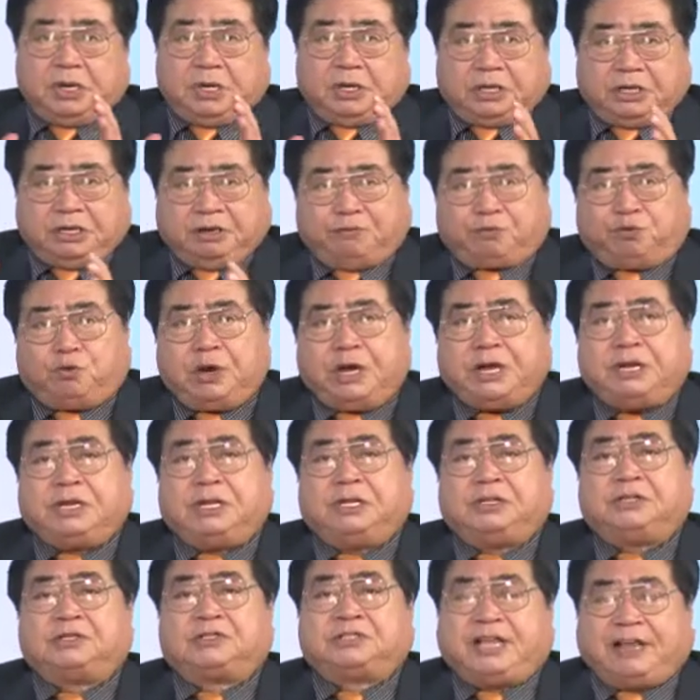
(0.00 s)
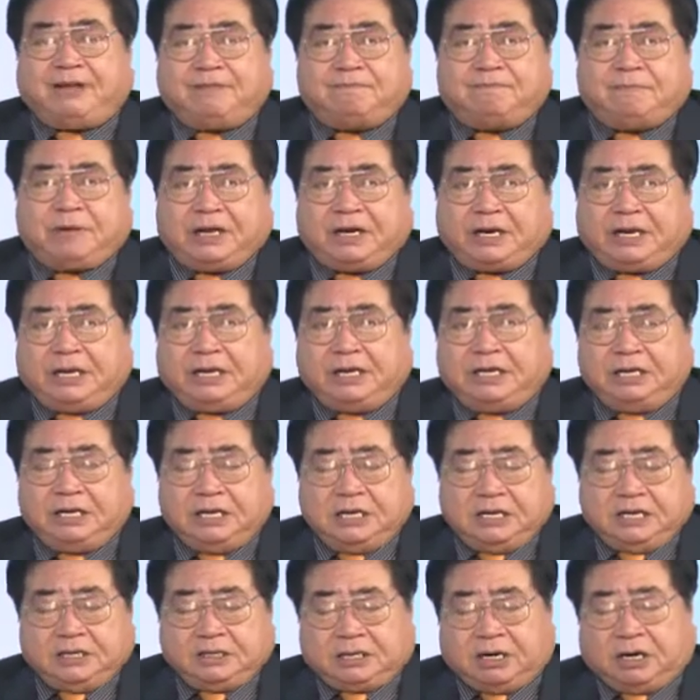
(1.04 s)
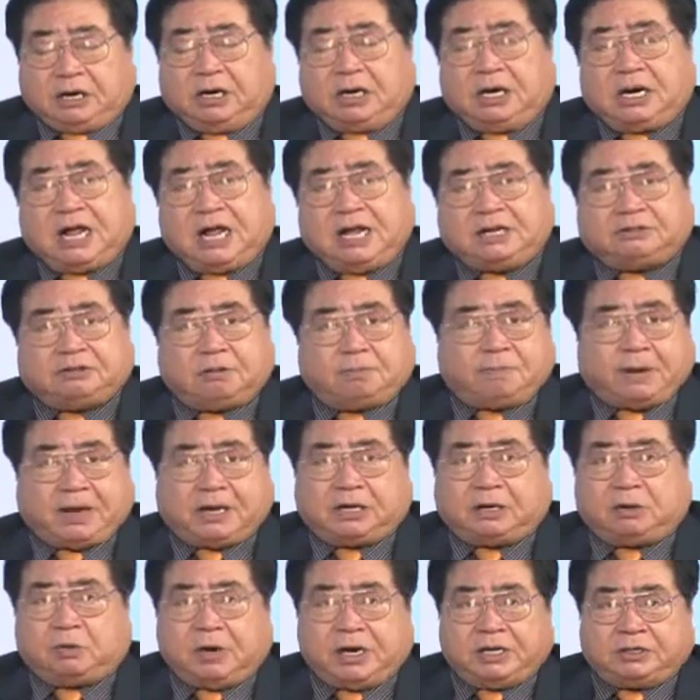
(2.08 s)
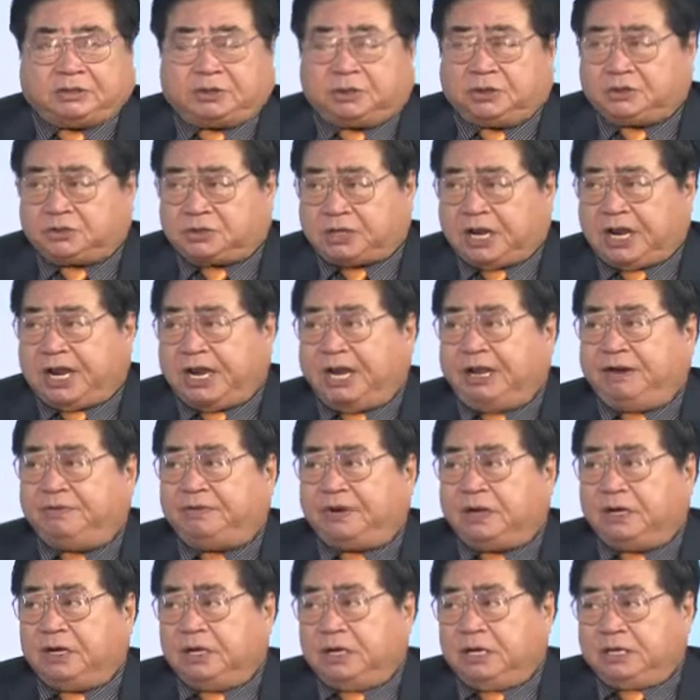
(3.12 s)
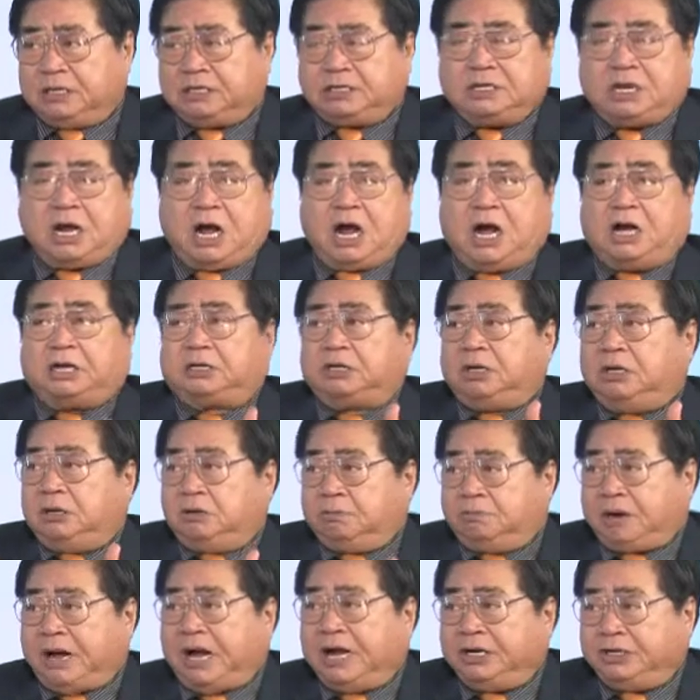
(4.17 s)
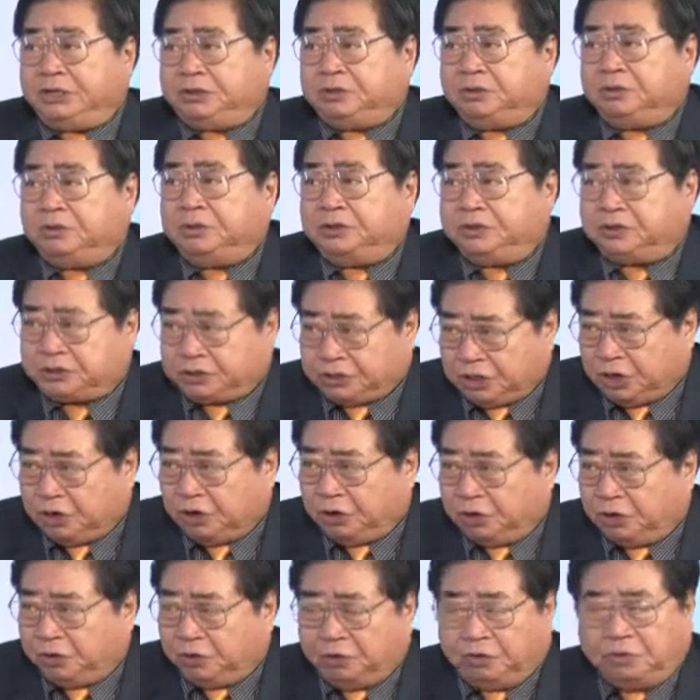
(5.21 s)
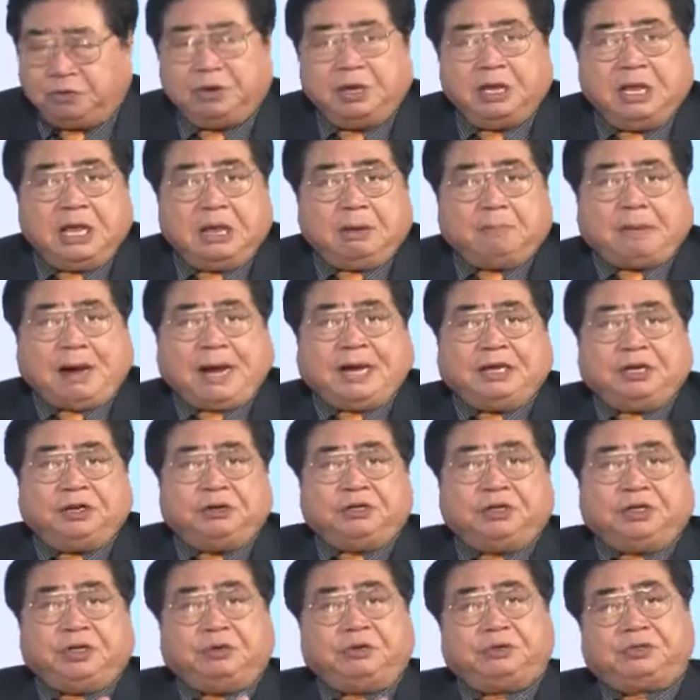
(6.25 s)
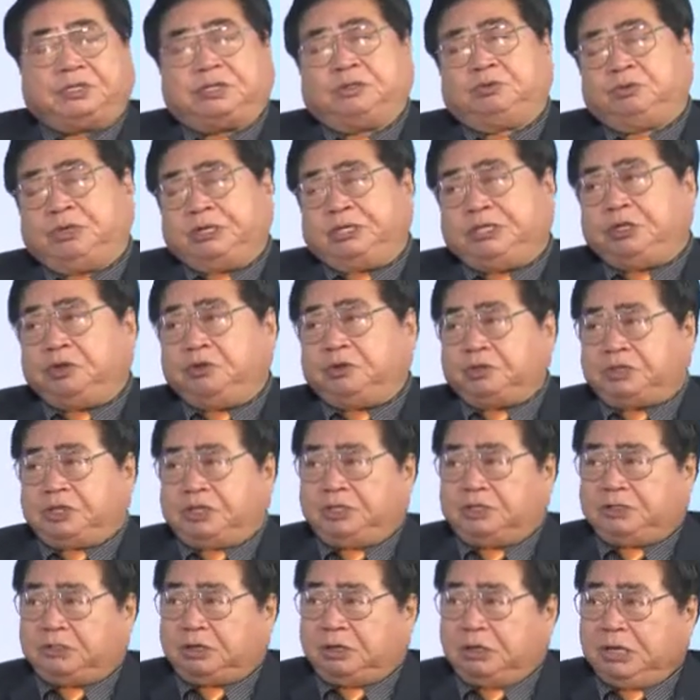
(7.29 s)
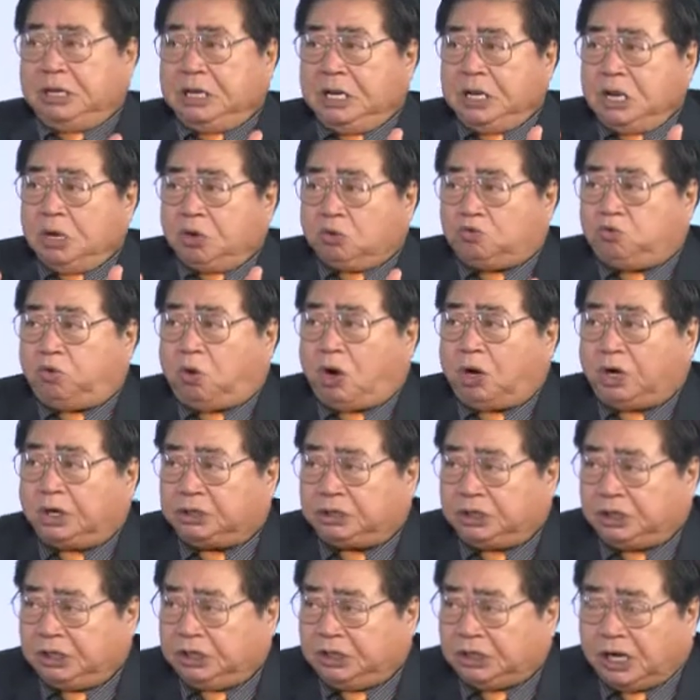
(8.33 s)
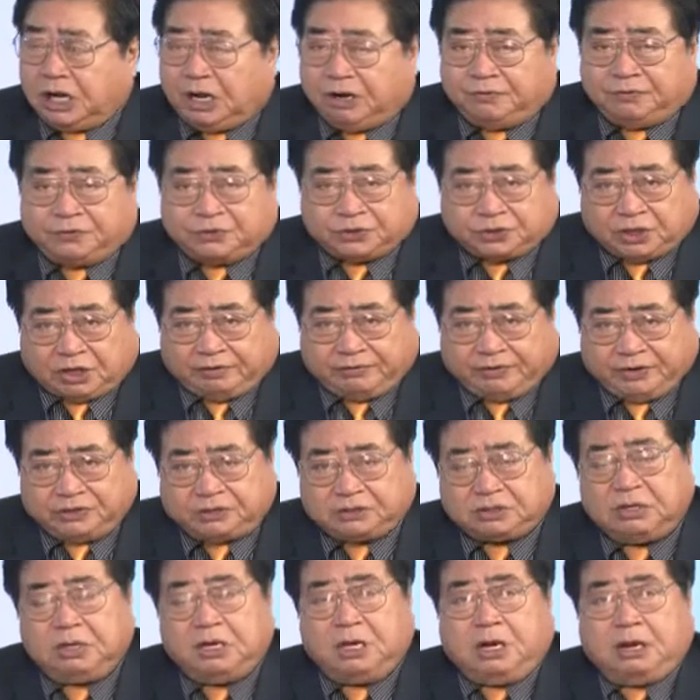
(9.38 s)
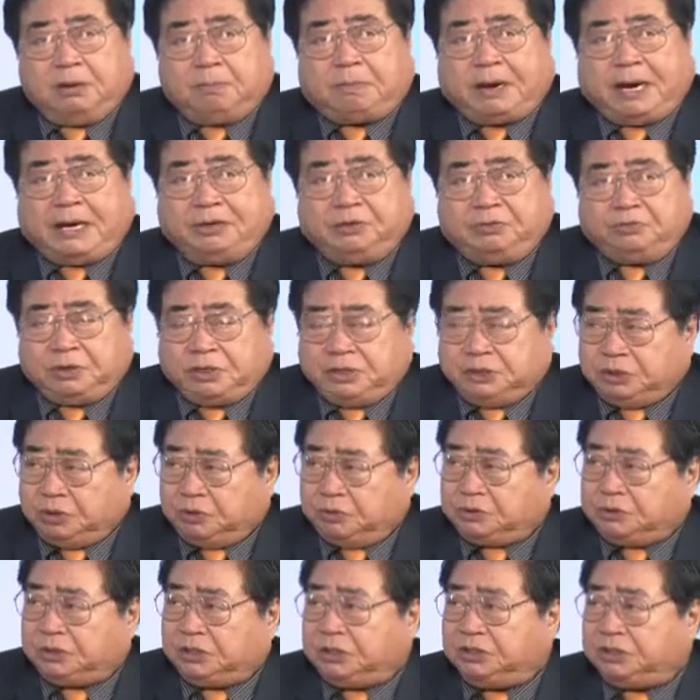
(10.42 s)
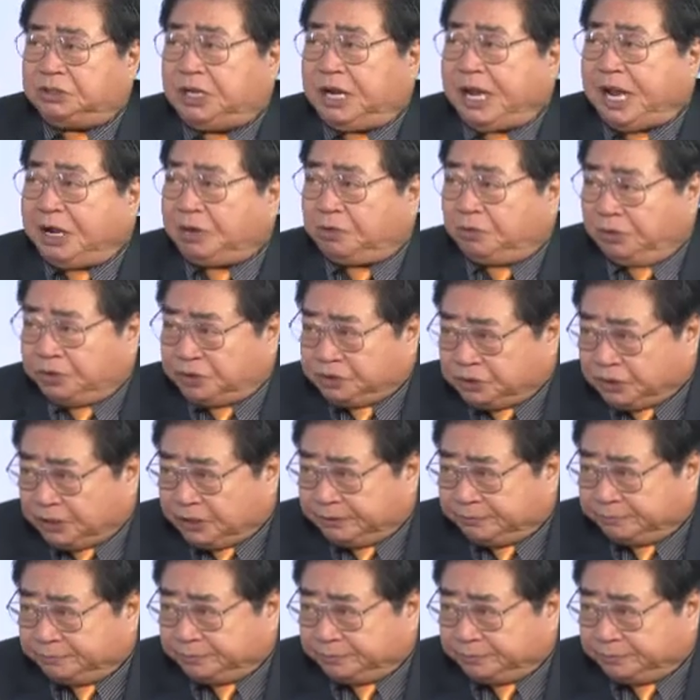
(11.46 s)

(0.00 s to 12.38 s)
if we need to save money, there are lots of better ways to save, not by doing so, by reducing, reducing the quality of service, by reducing the accuracy.